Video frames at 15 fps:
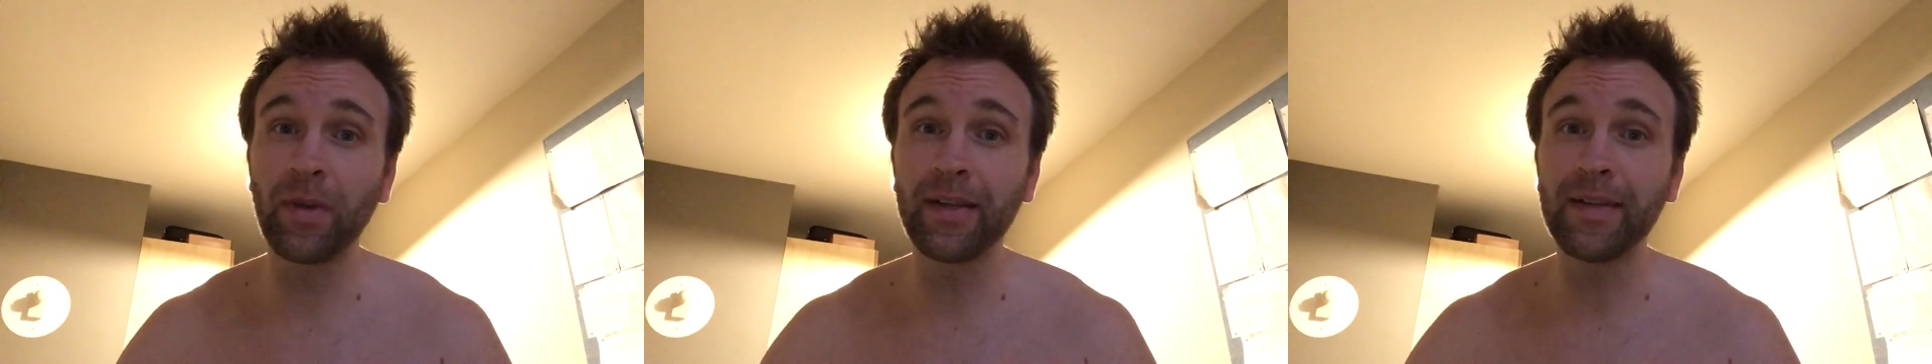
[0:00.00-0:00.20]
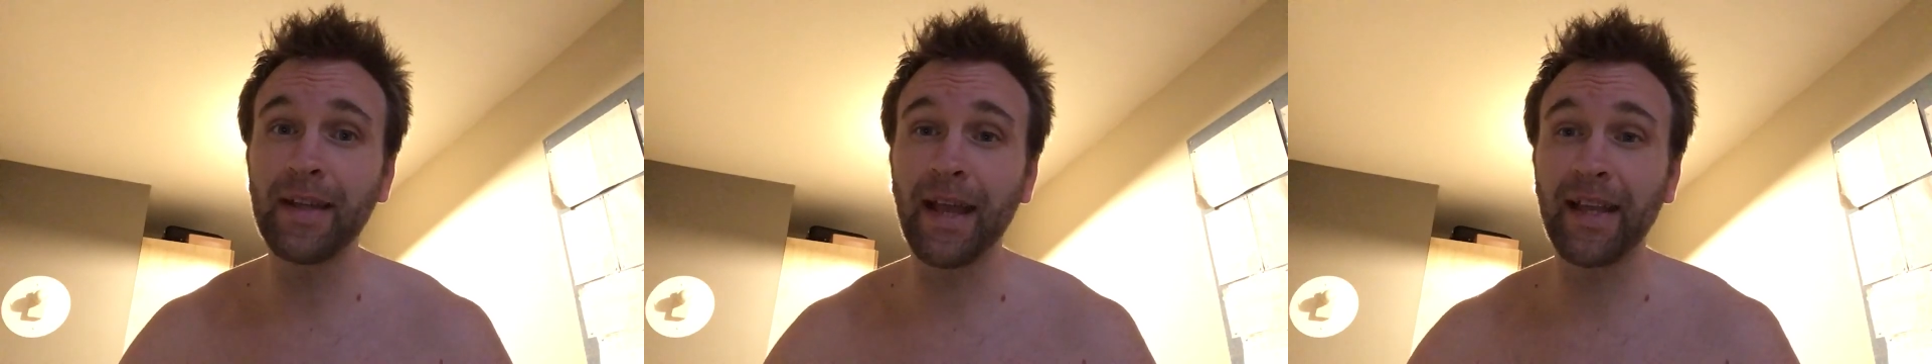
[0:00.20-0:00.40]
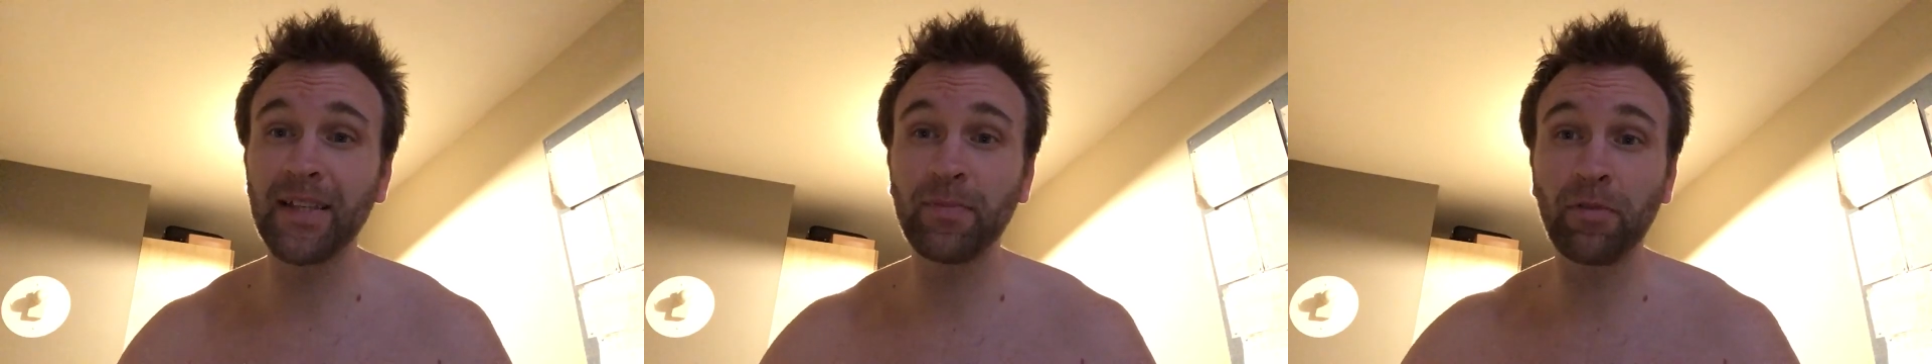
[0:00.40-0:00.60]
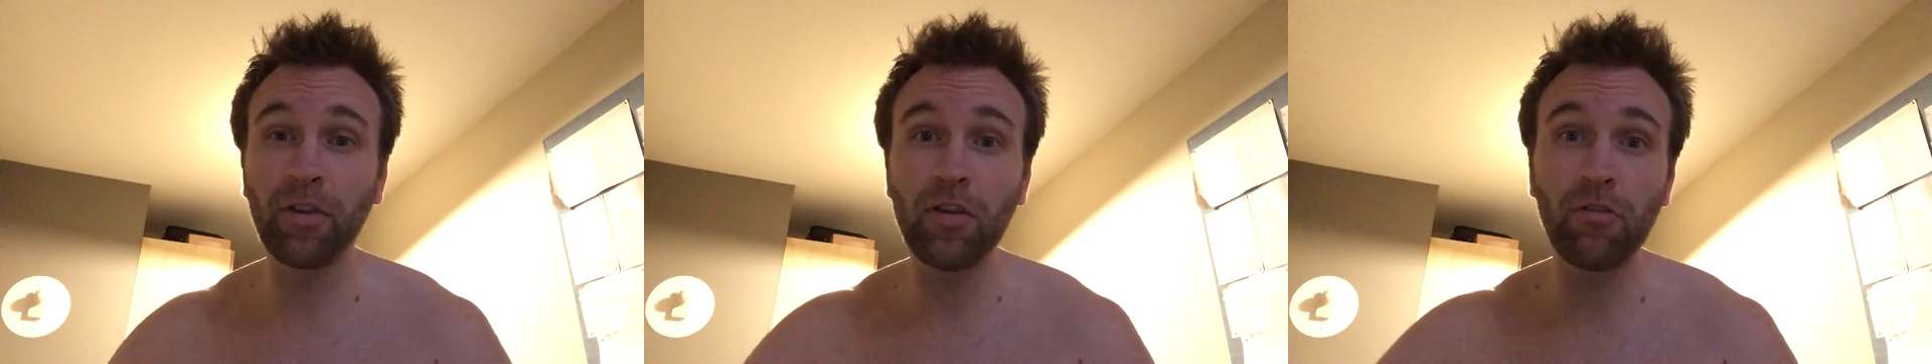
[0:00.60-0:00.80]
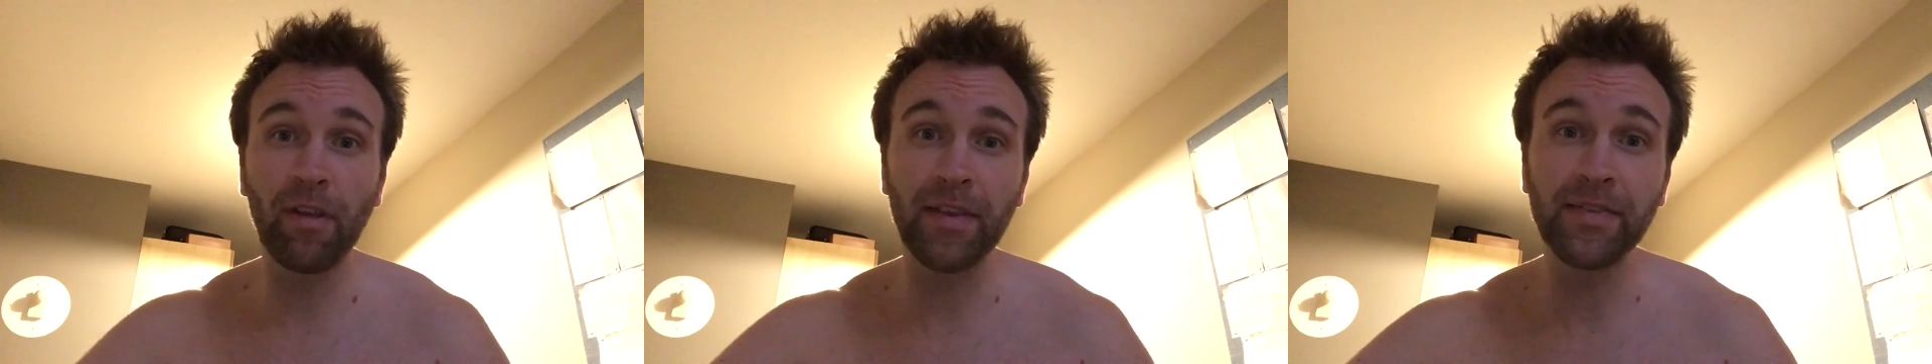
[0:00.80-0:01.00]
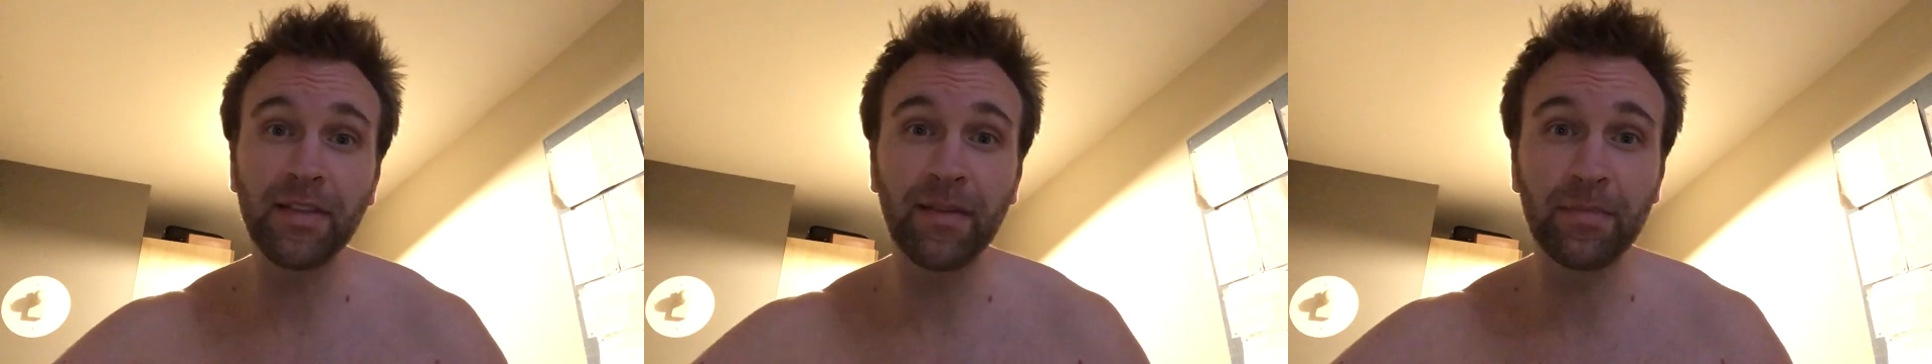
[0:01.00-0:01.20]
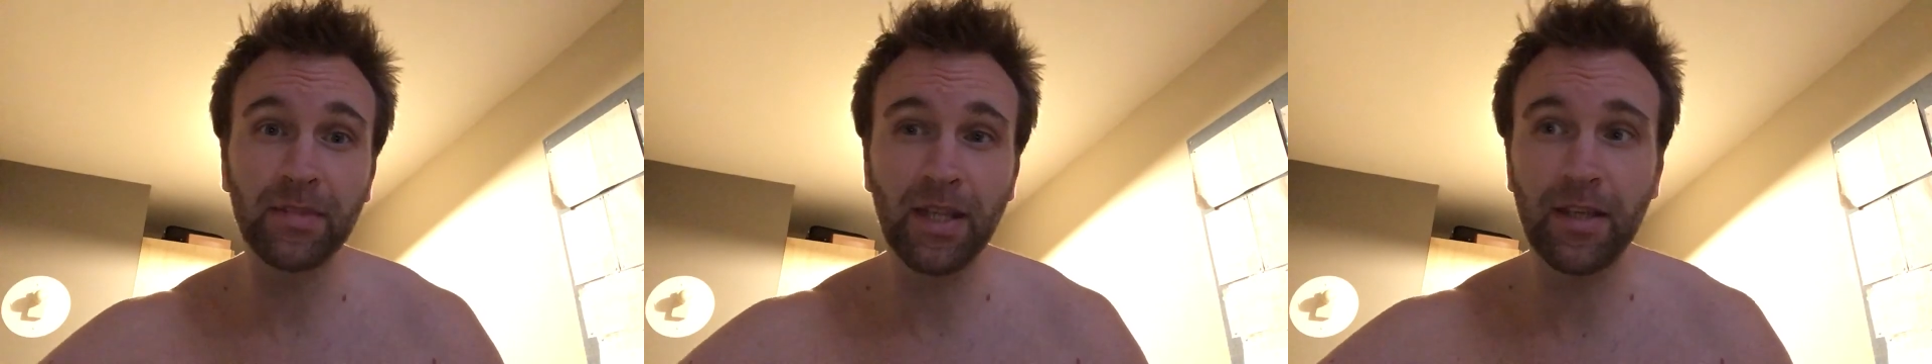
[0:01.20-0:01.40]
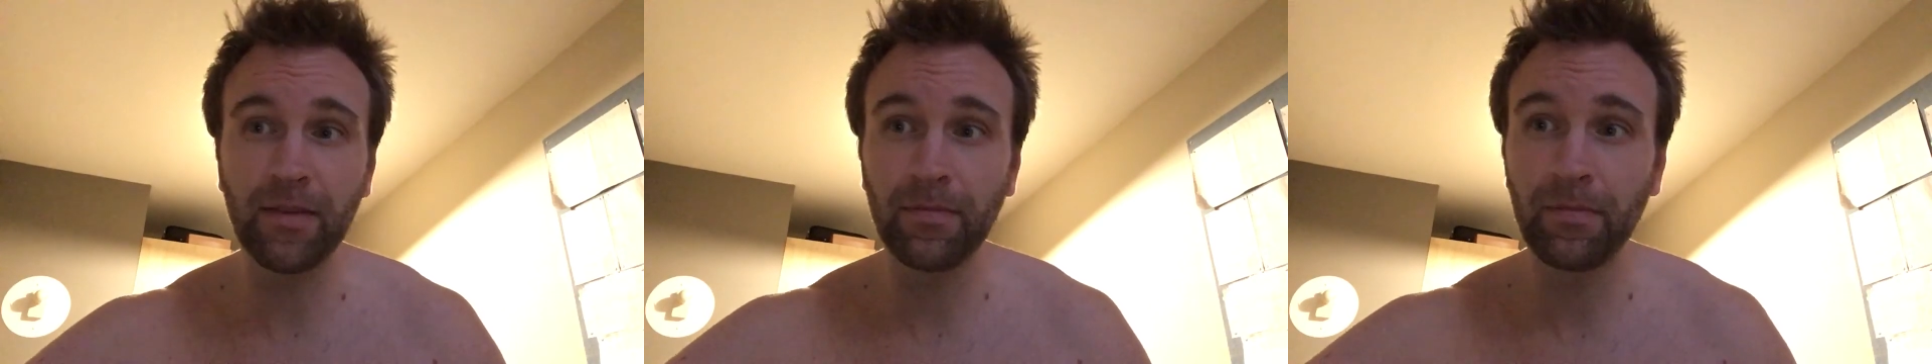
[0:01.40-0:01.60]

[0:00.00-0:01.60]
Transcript: my next progress update.